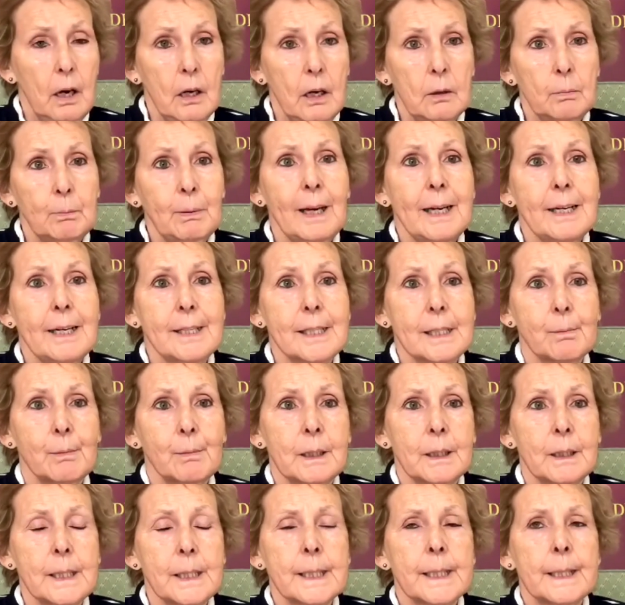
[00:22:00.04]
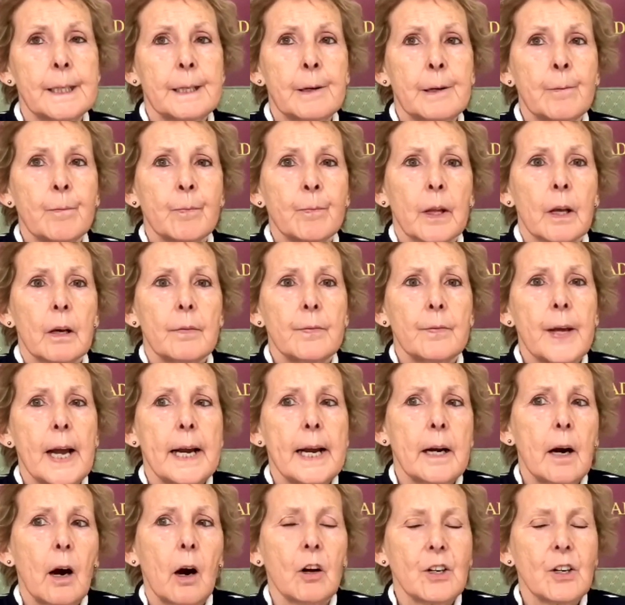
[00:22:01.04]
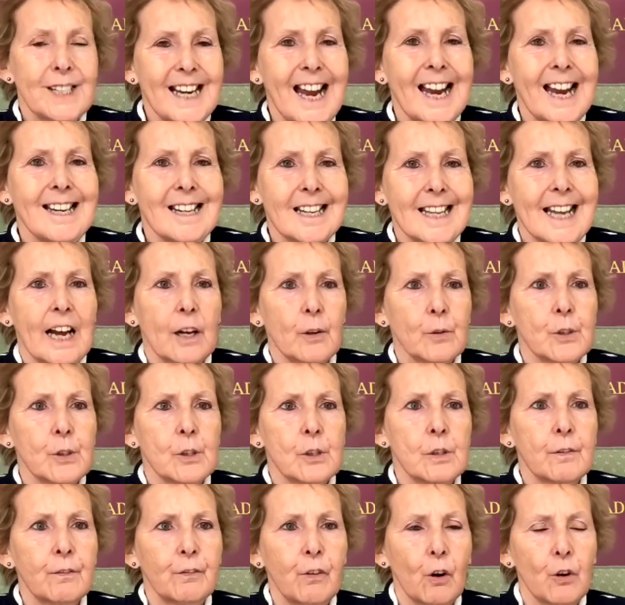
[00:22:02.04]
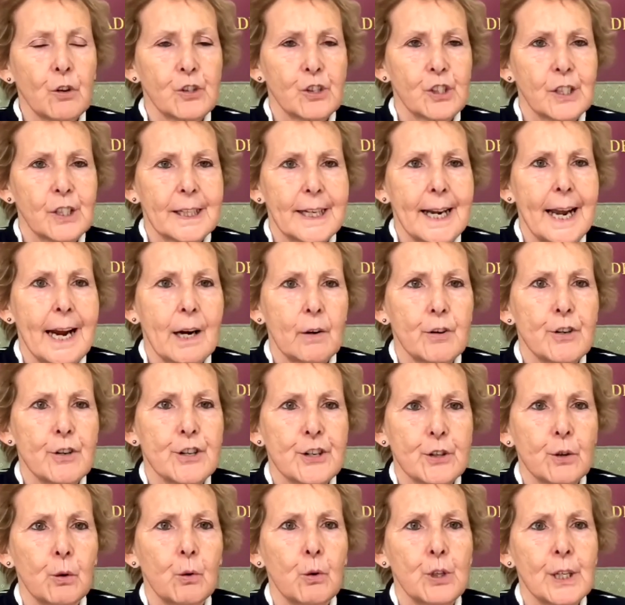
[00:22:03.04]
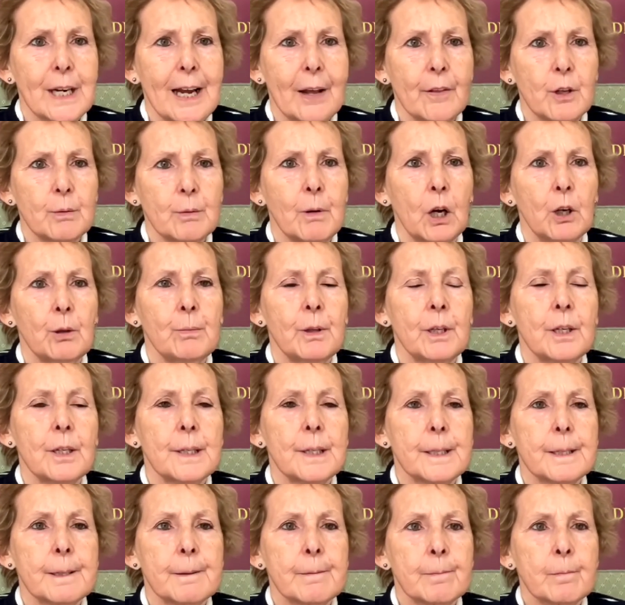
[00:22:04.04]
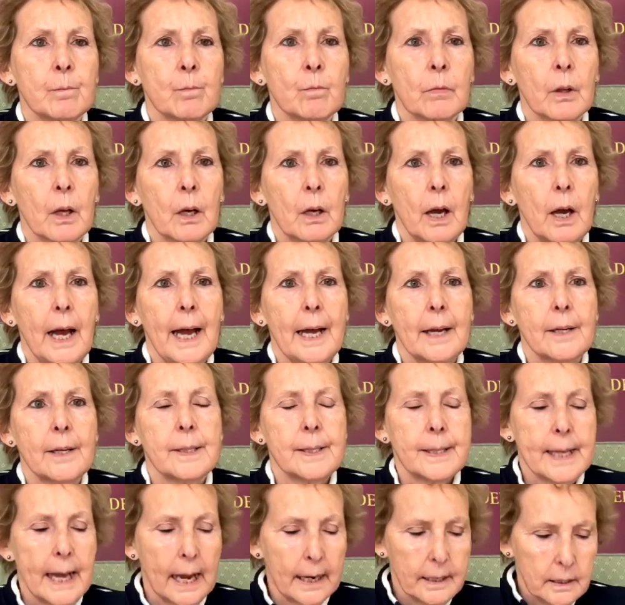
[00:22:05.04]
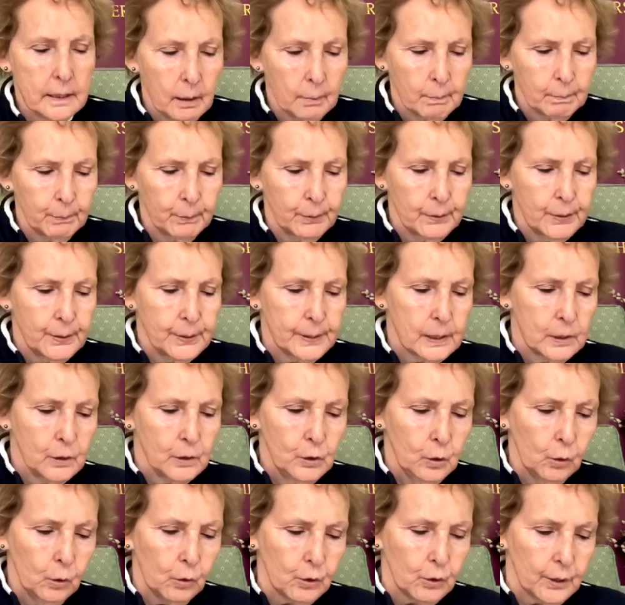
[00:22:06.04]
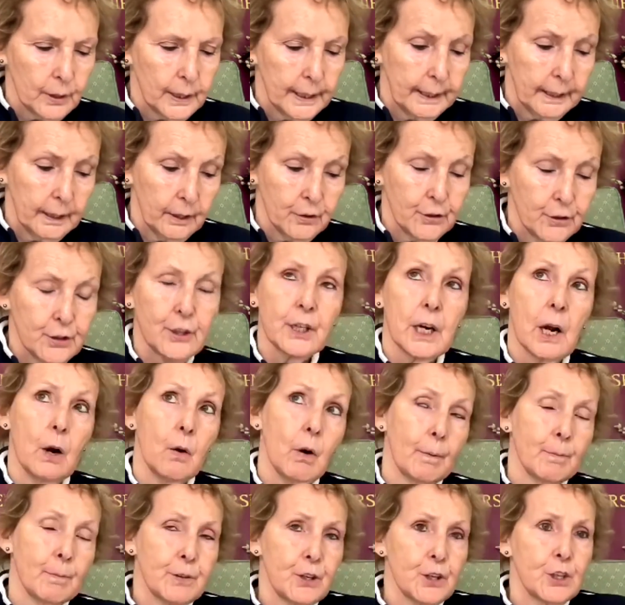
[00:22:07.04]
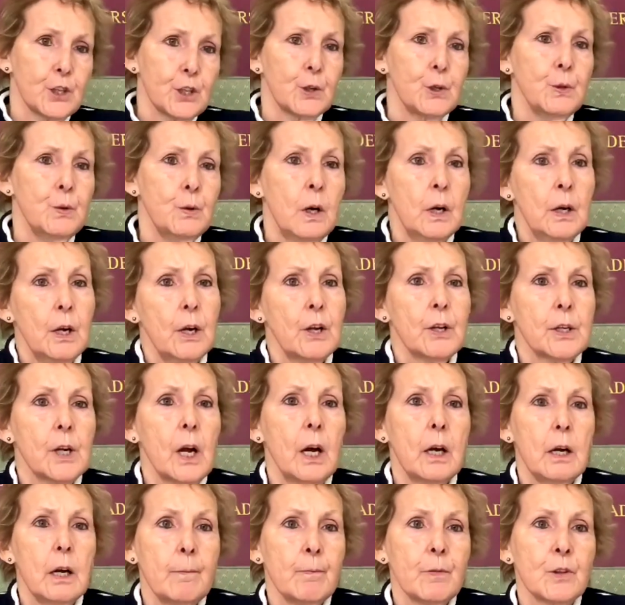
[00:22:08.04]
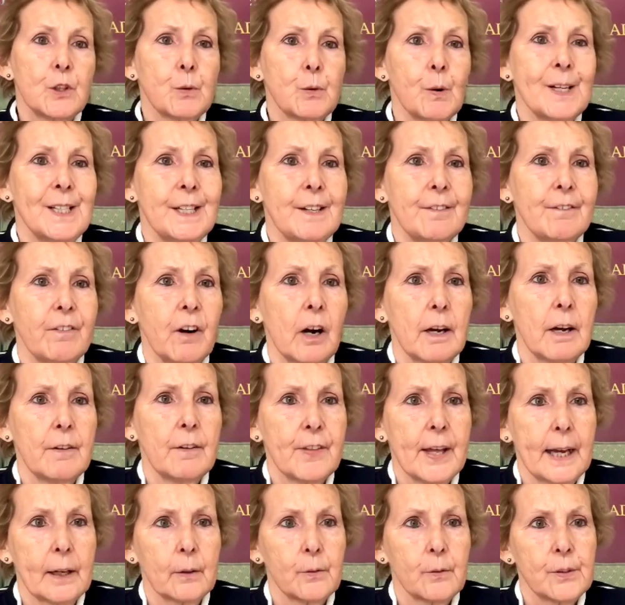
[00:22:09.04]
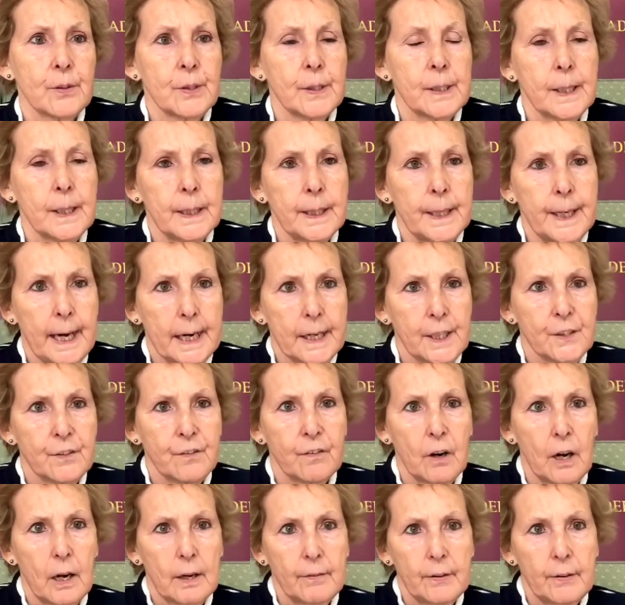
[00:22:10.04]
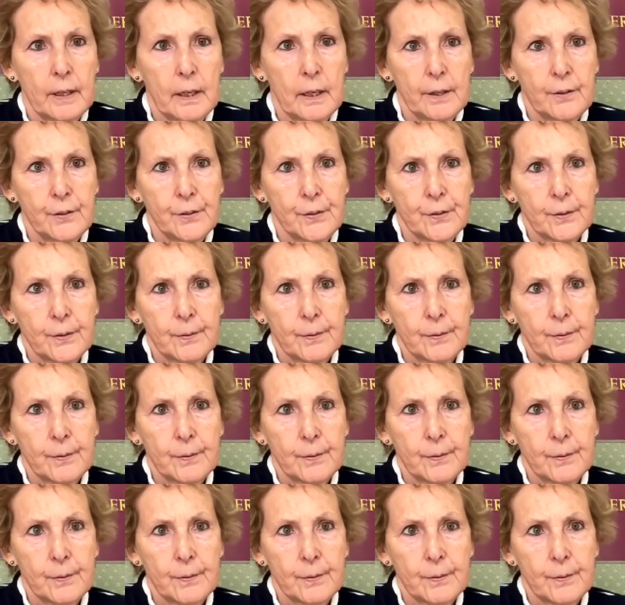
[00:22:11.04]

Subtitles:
placement, there are 10,000 foster carers short at the moment. And that number is looking to go up to 25,000 in the next 5 years.